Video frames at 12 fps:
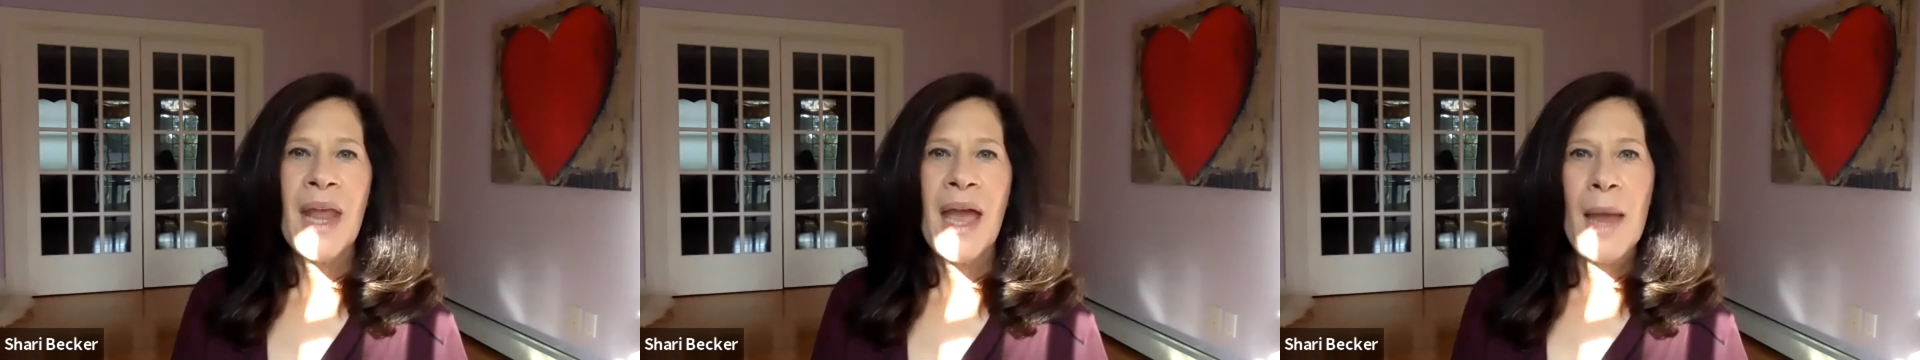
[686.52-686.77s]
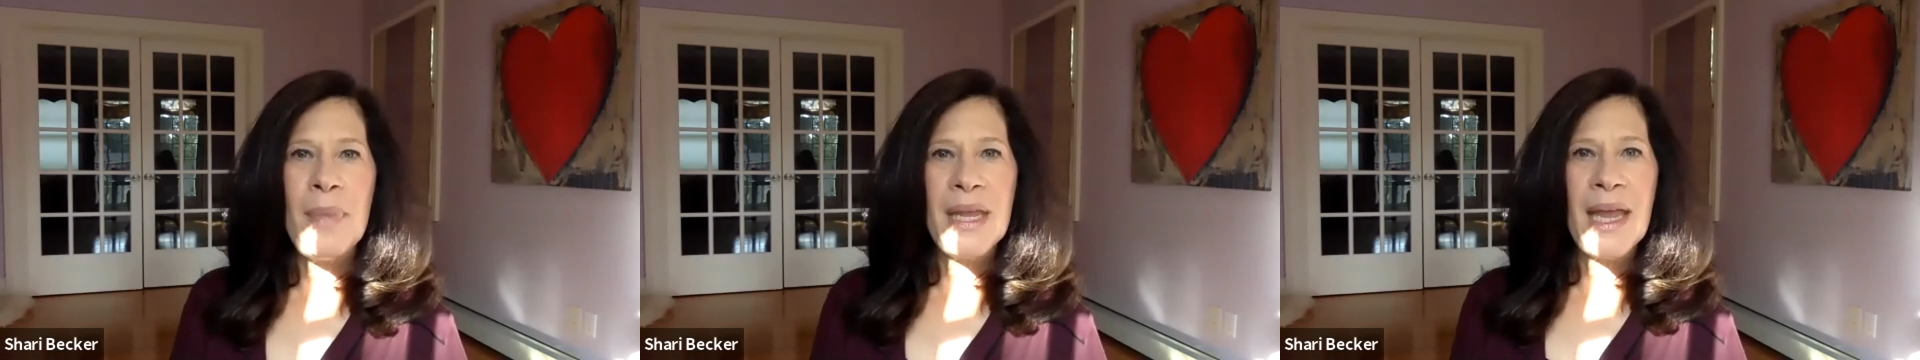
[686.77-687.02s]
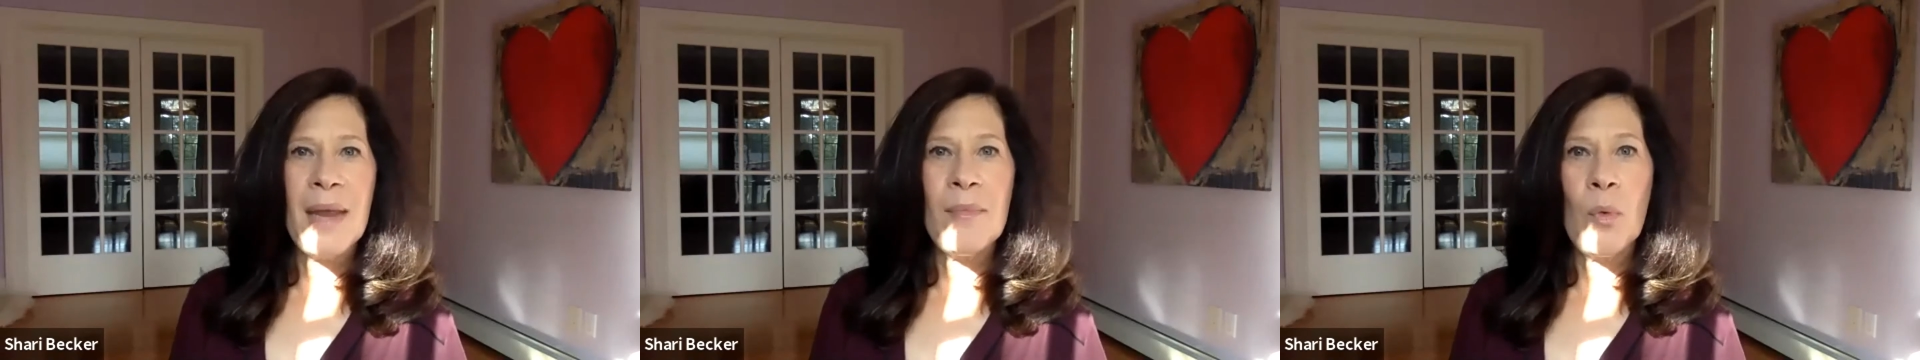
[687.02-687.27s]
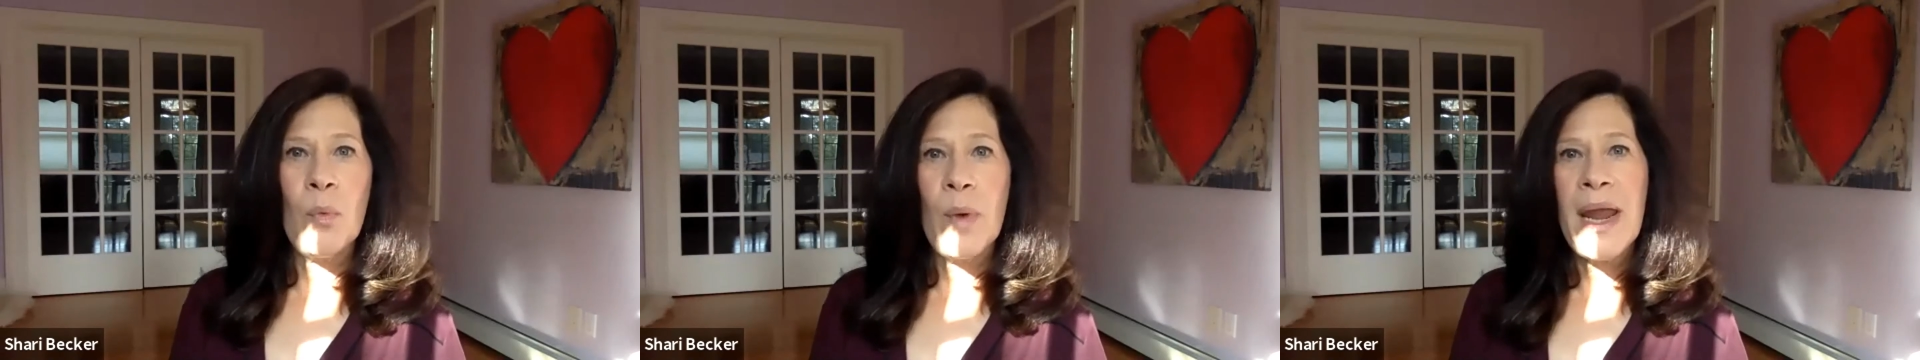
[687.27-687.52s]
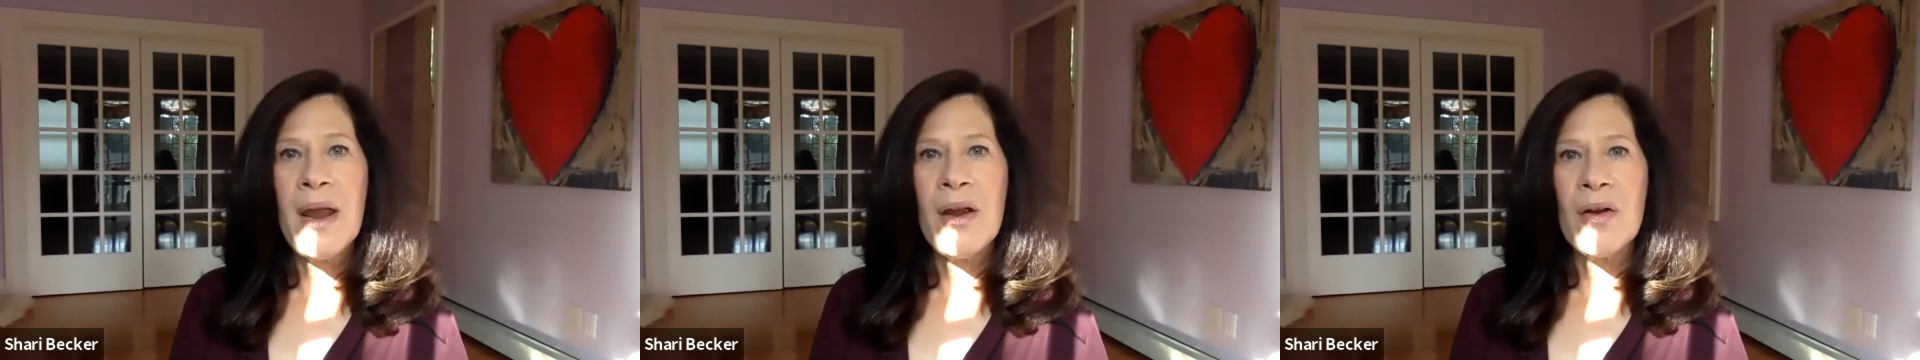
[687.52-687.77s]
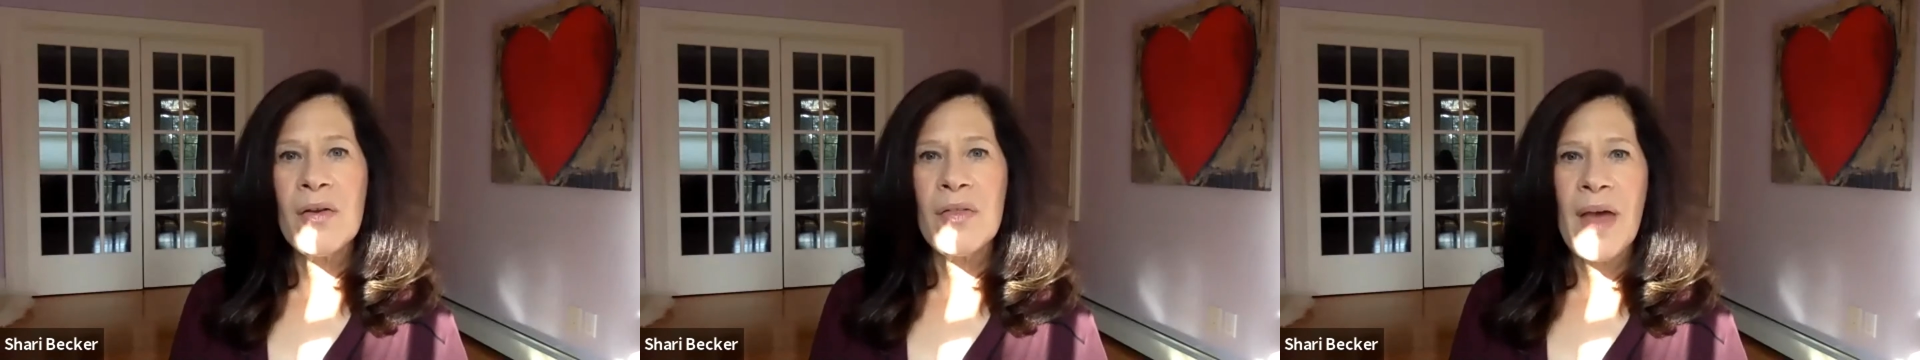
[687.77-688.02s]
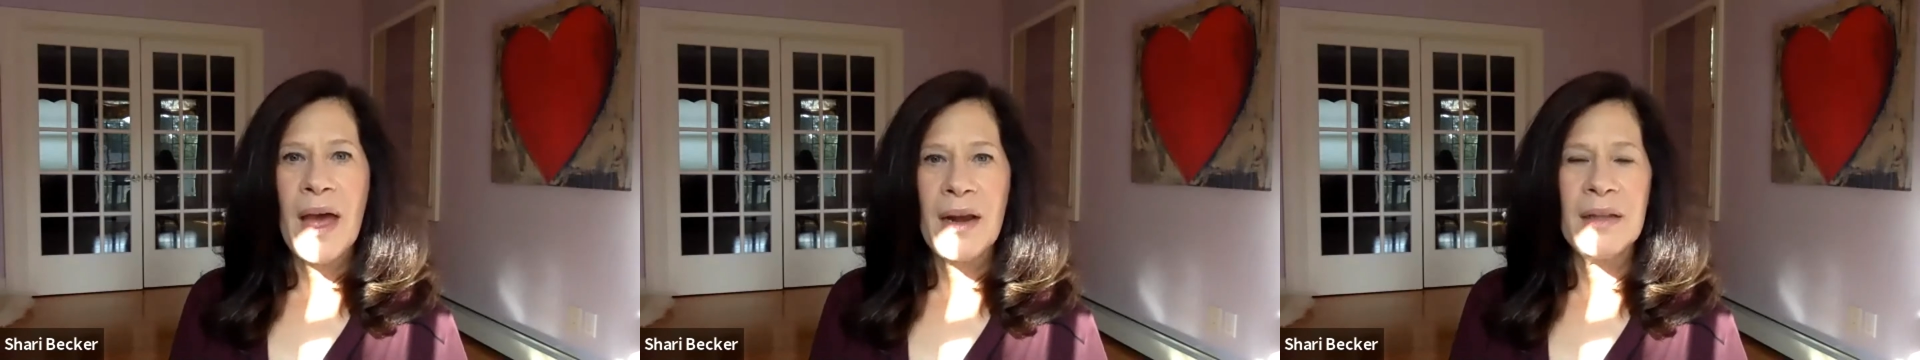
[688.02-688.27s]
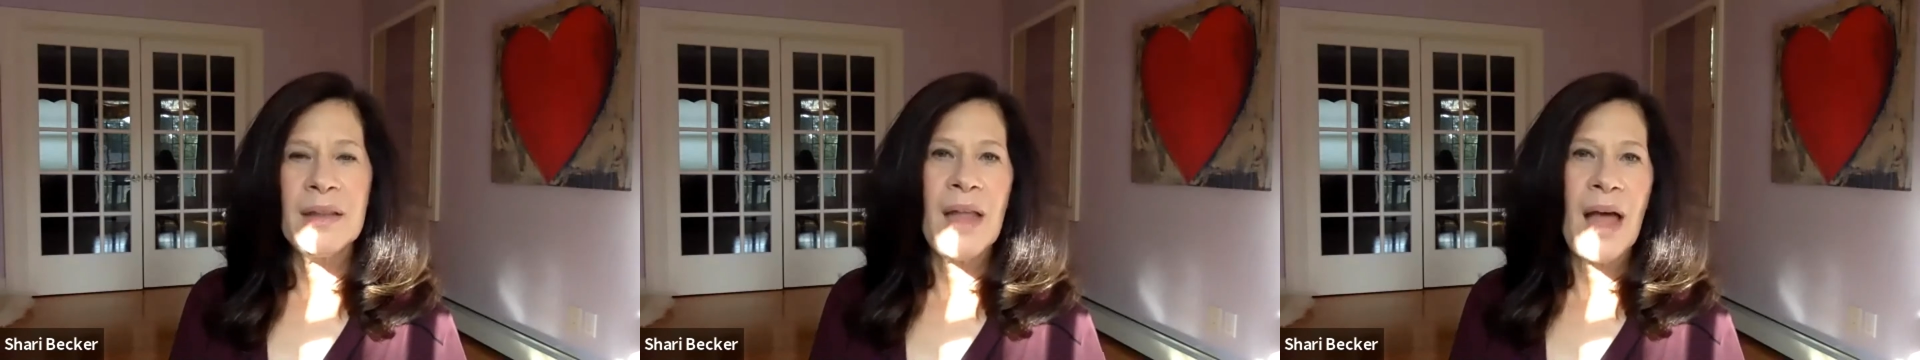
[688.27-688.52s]
I became aware that
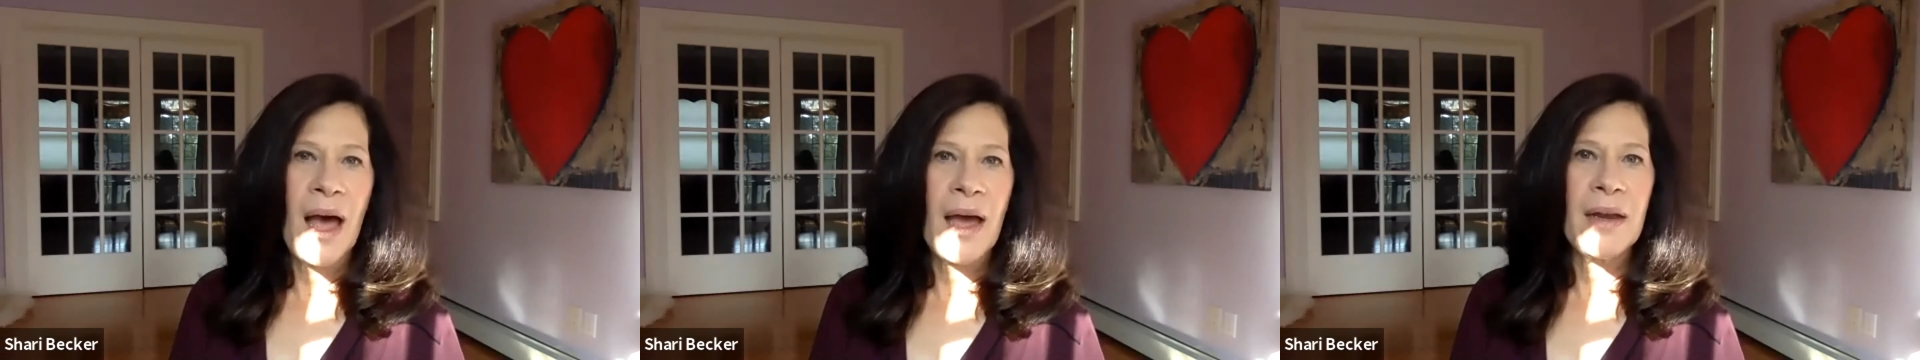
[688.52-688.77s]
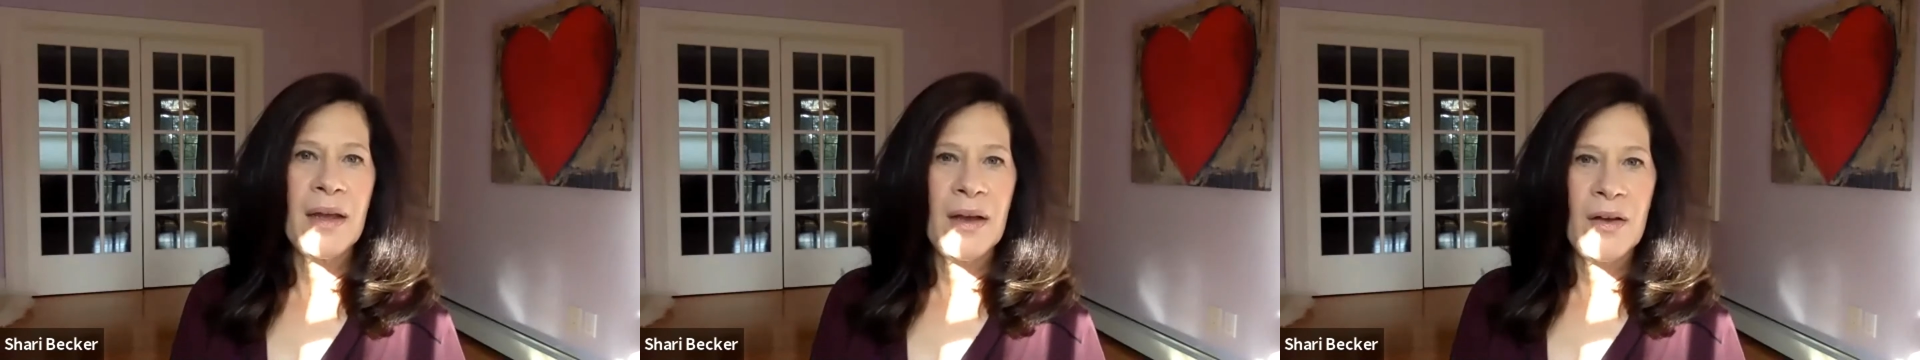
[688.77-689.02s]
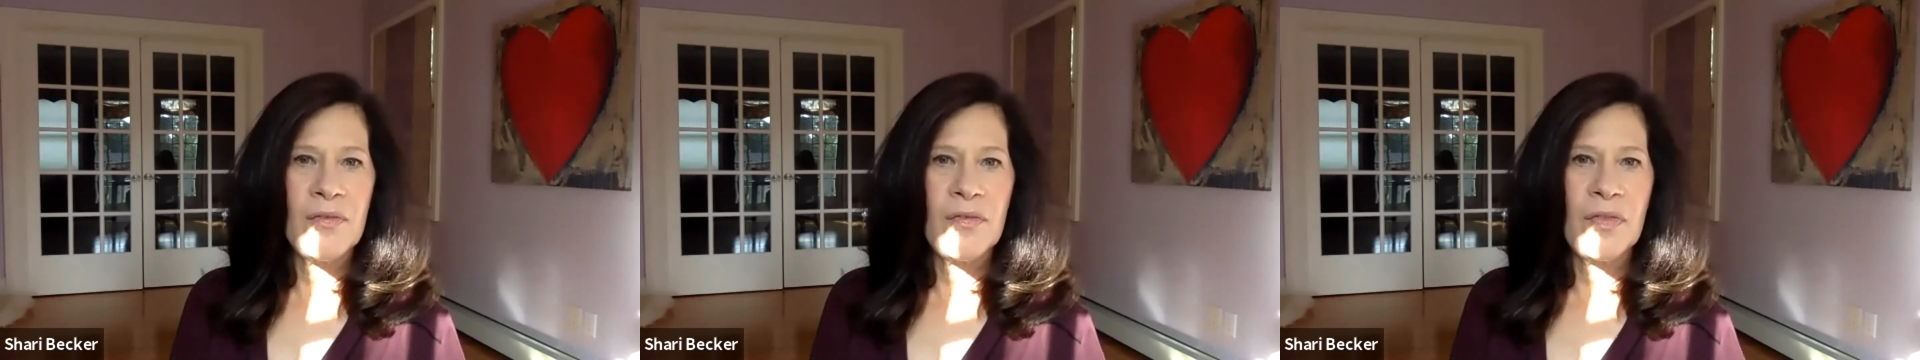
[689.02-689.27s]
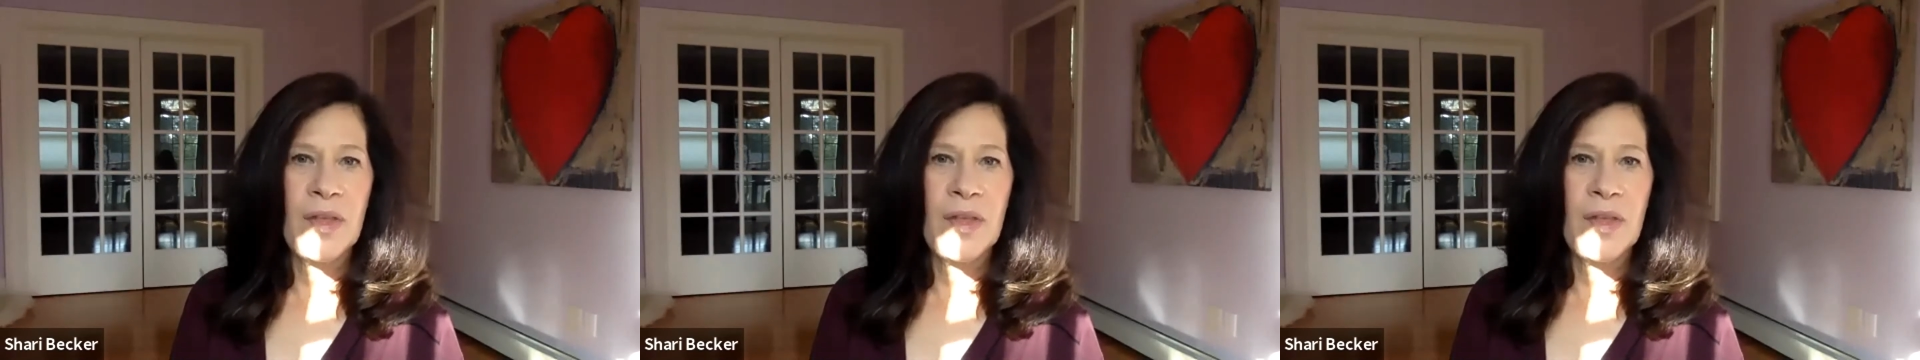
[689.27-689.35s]
a lot of